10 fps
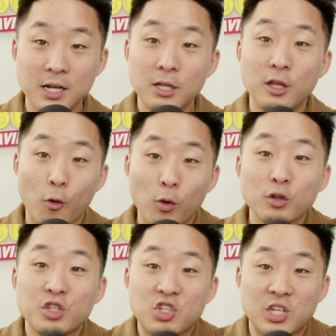there will
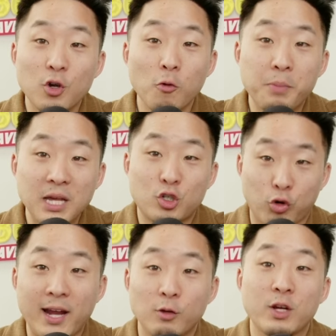still be
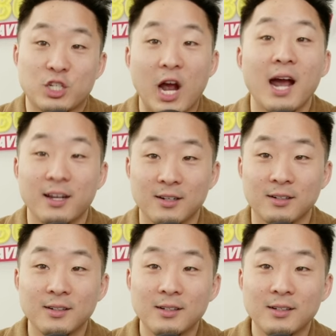trade with China.